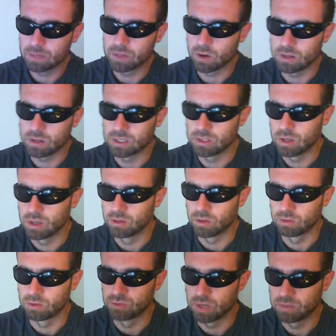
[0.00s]
because
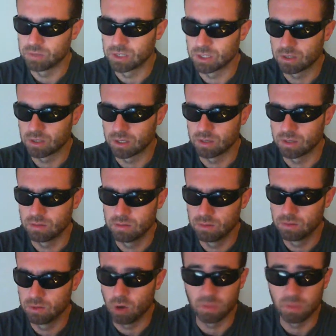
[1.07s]
Donald Draper is such a
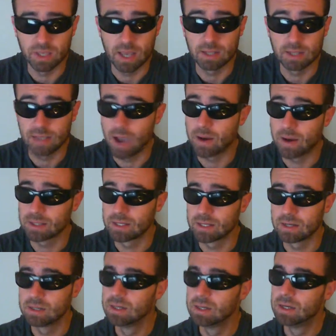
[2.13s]
complicated
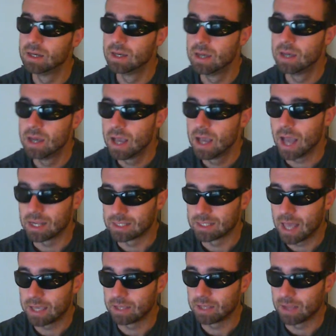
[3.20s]
character, and it's
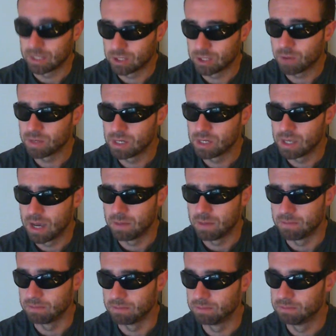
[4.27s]
taking so many
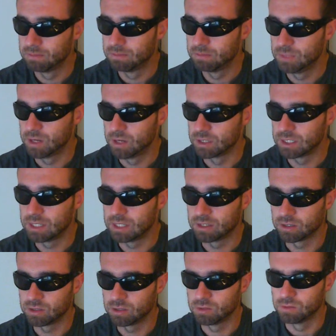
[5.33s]

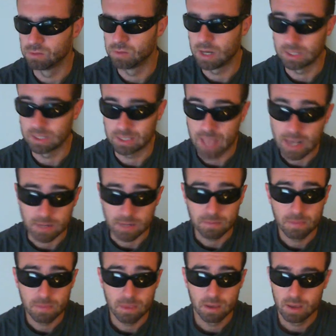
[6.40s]
seasons to understand
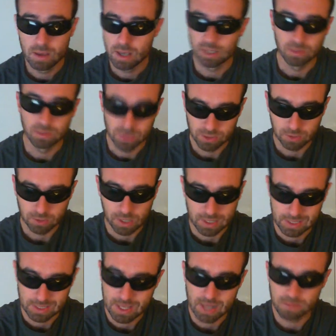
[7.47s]
him, and we still don't
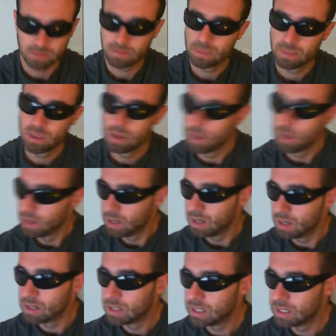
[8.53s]
understand him,
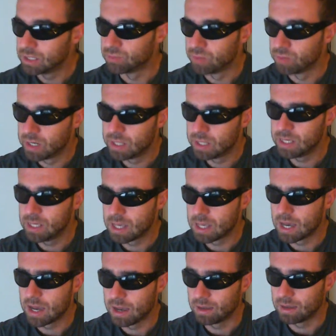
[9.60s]
is really
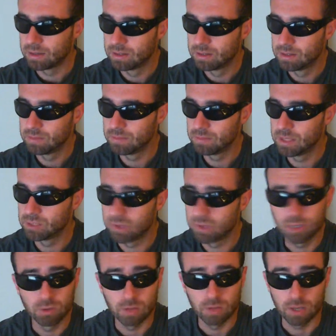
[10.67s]

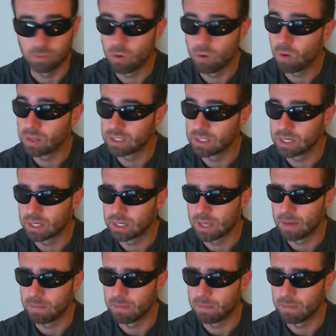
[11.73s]
good. We're always getting